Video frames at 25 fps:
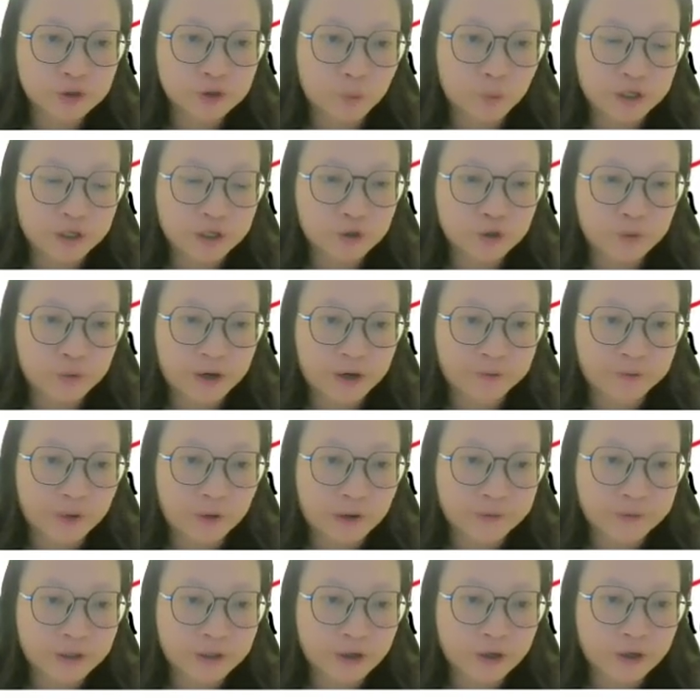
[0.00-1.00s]
which you can
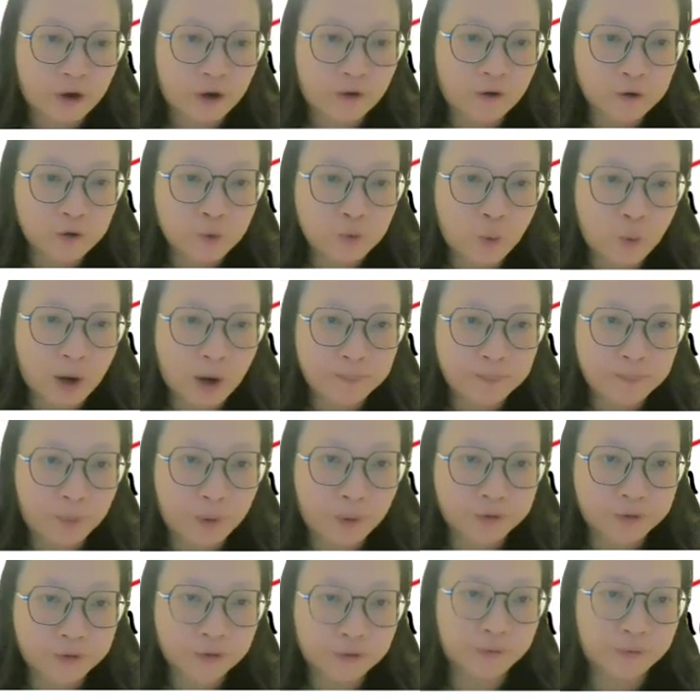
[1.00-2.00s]
round it off to
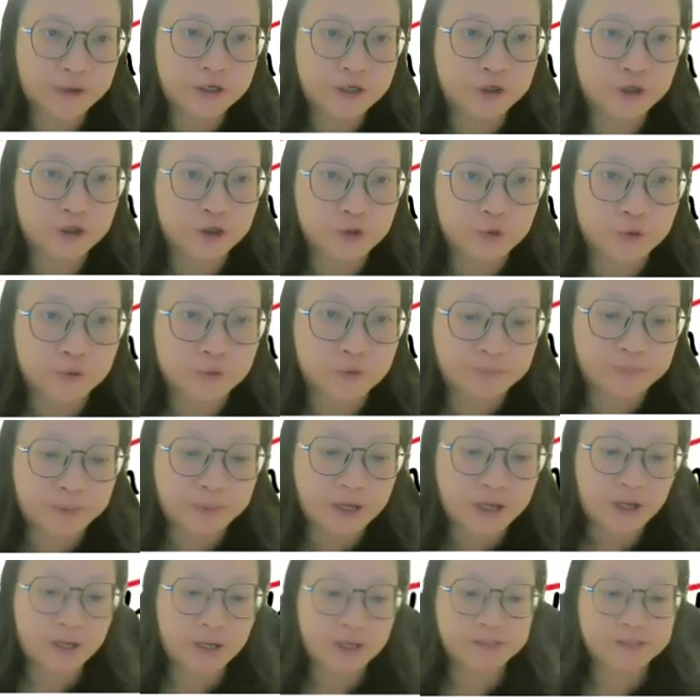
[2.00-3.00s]
1.3 joules.
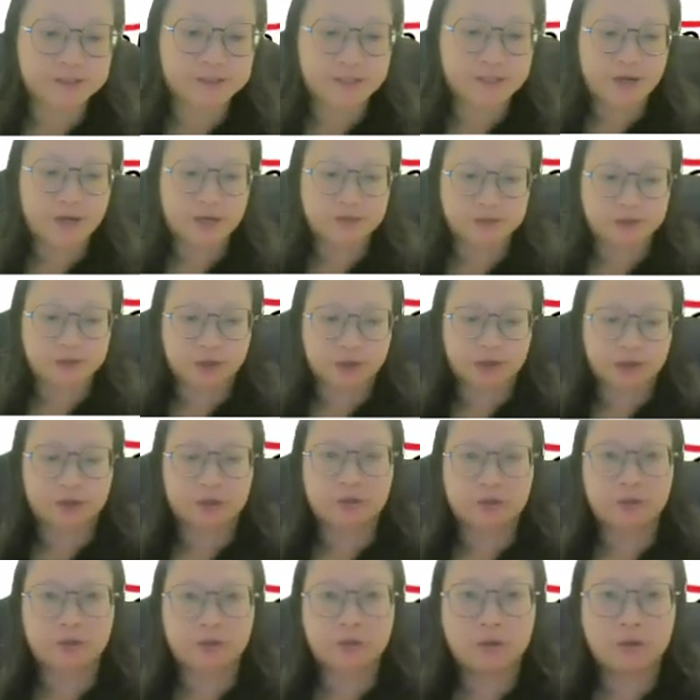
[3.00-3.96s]
B is the answer.